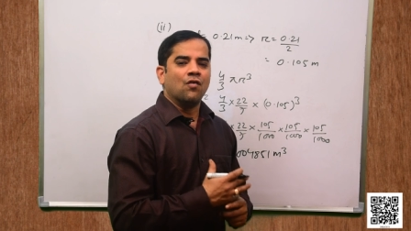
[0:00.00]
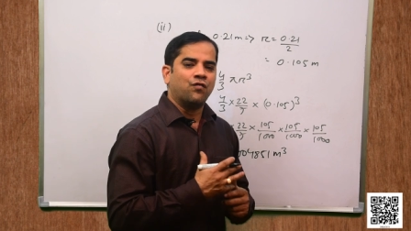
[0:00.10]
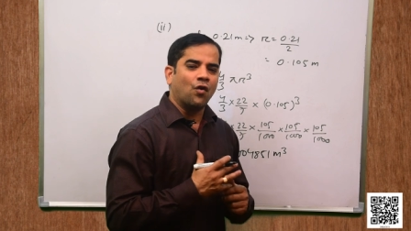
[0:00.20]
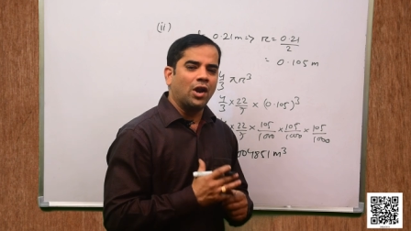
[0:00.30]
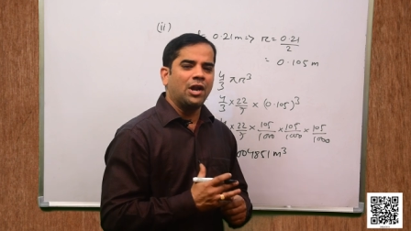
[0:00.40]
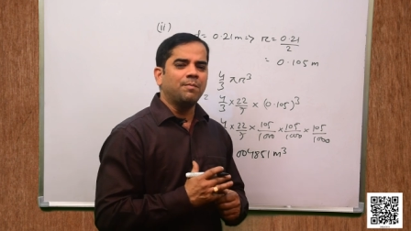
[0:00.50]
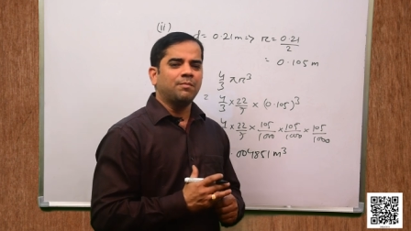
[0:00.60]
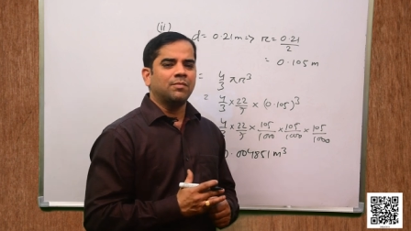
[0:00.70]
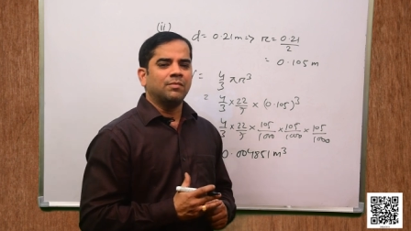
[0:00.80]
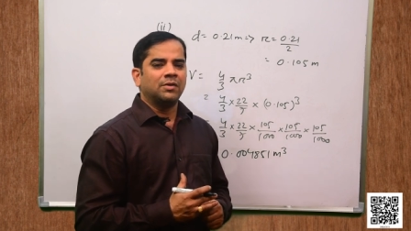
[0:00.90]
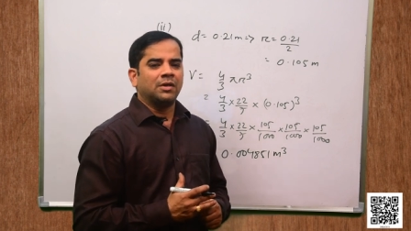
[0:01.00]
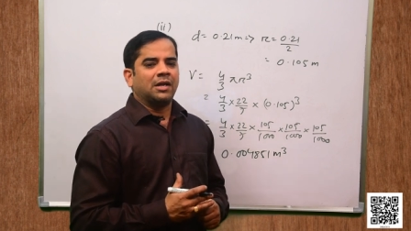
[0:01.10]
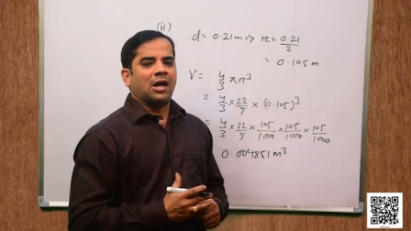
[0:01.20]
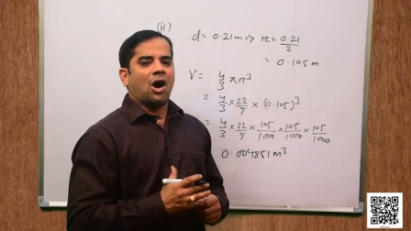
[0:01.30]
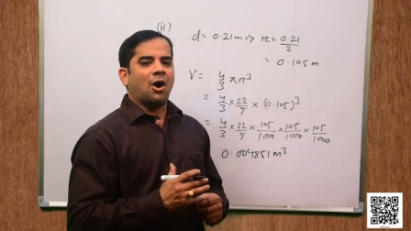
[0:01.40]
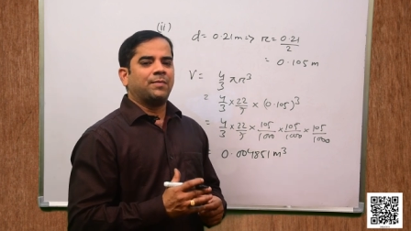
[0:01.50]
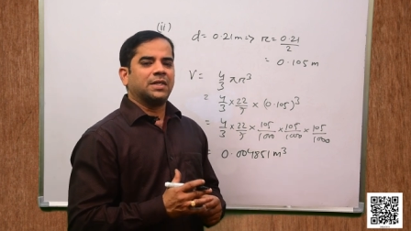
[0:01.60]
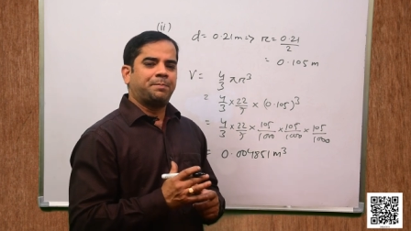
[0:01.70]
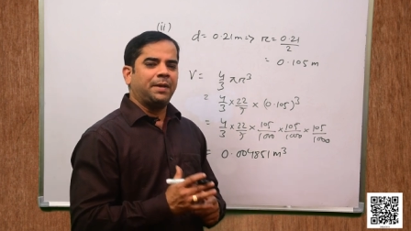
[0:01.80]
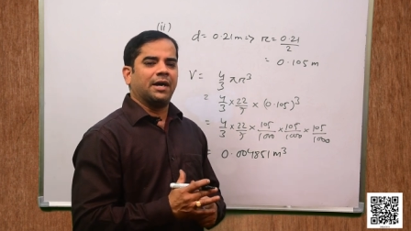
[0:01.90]
volume of the
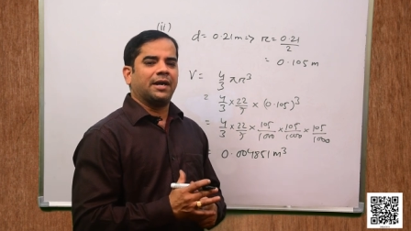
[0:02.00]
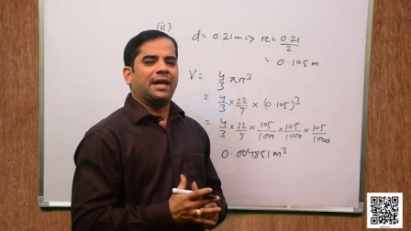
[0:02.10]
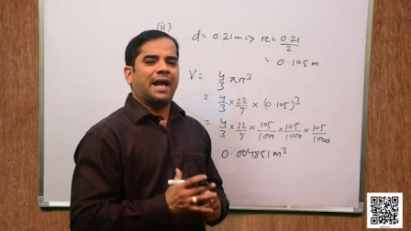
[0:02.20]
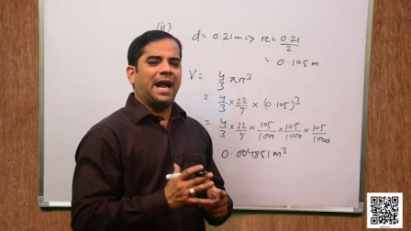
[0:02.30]
sphere.